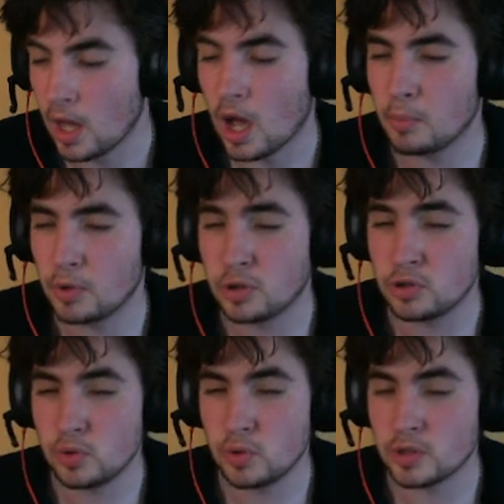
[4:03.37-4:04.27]
I'm gonna
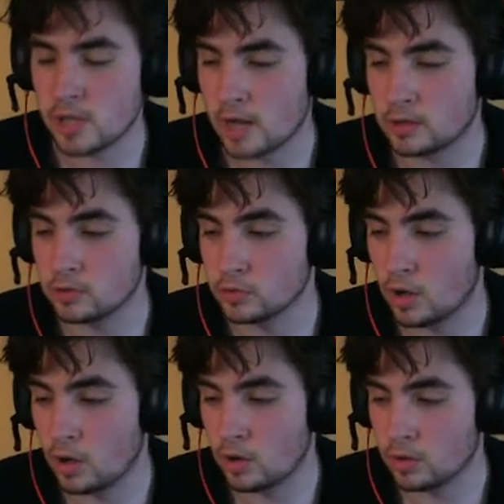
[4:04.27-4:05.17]
do a tactical
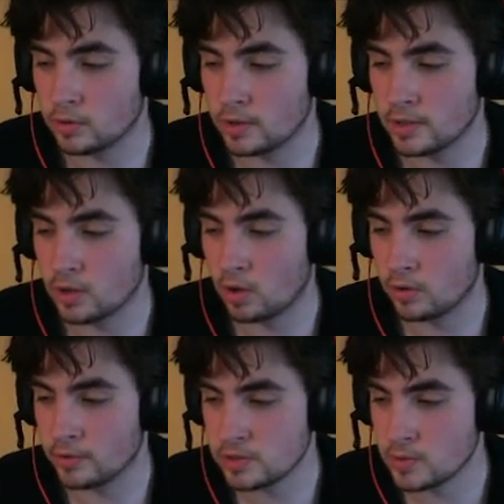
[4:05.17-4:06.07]
call and
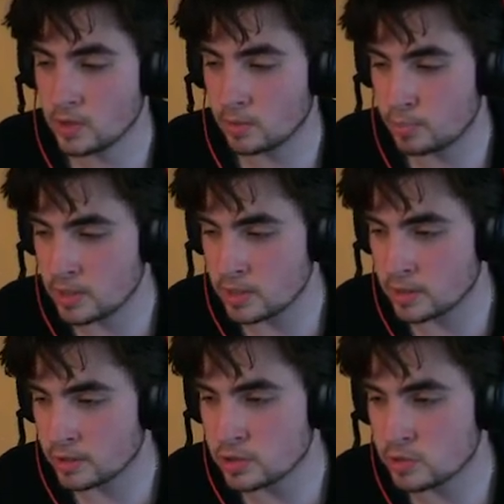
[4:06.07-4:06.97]
call this one a B
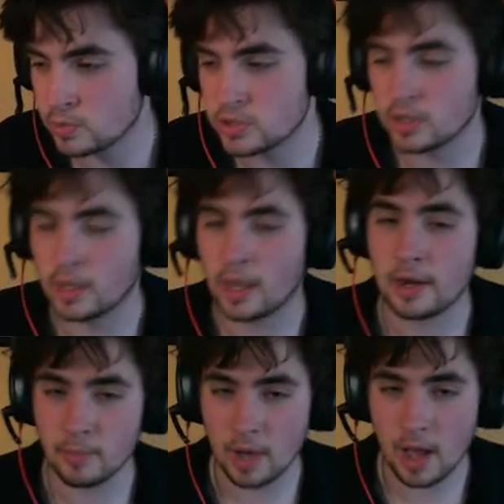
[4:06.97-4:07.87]
and then switch the
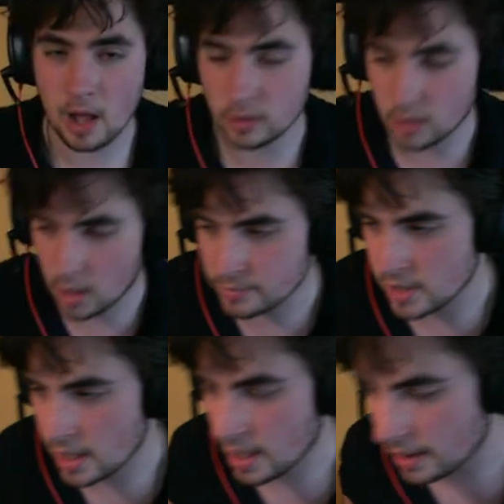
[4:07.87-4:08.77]
cannibal up to
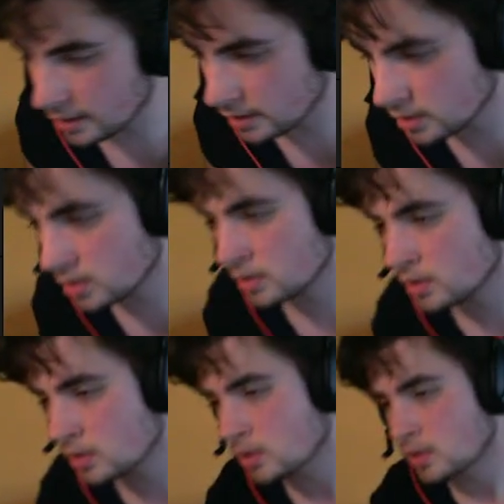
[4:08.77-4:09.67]
A.
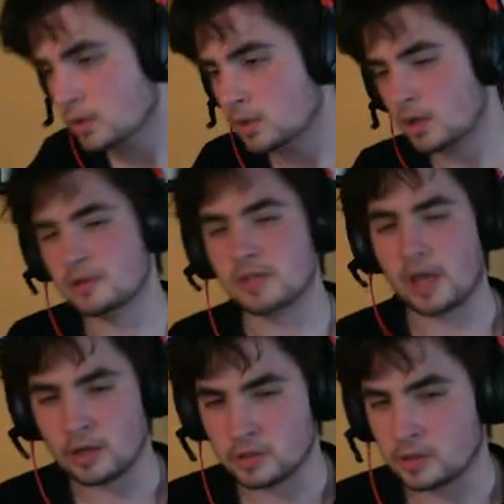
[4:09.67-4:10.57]
Because
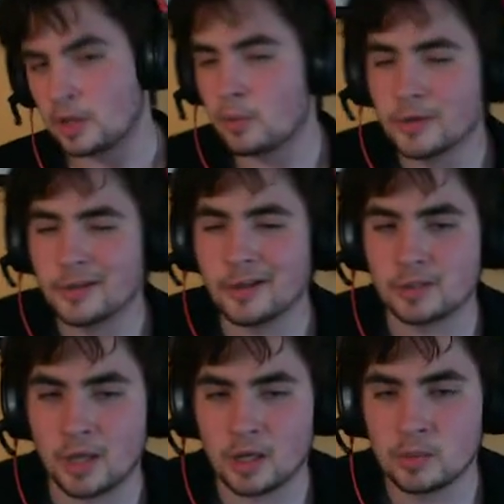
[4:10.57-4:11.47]
I really like
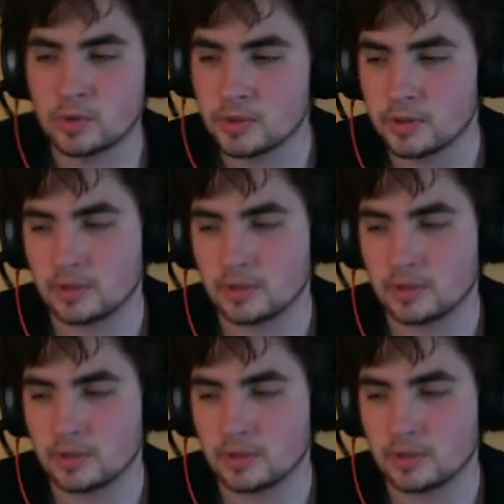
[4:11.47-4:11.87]
the cannibal.